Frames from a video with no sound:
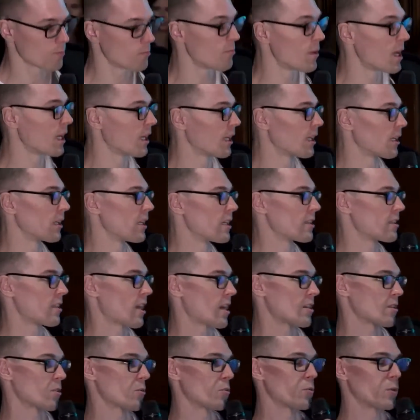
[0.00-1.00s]
mailing list
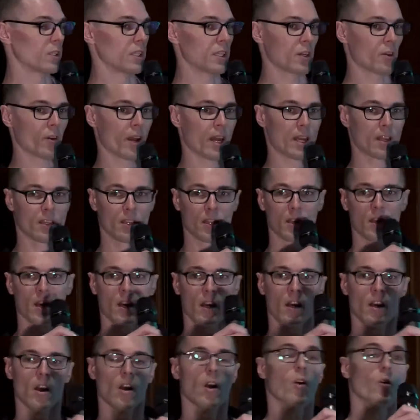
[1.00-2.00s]
has a really great,
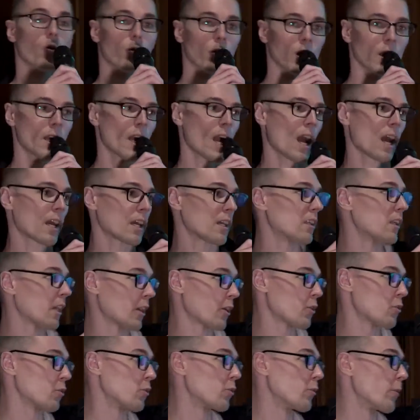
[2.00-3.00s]
a really high
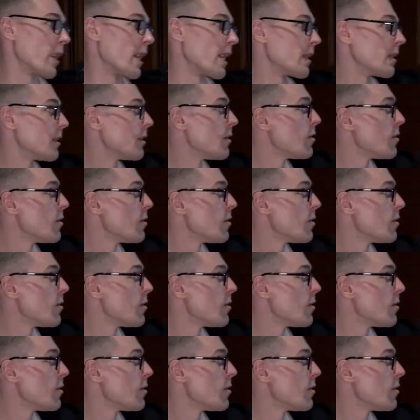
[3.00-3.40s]
click-through rate.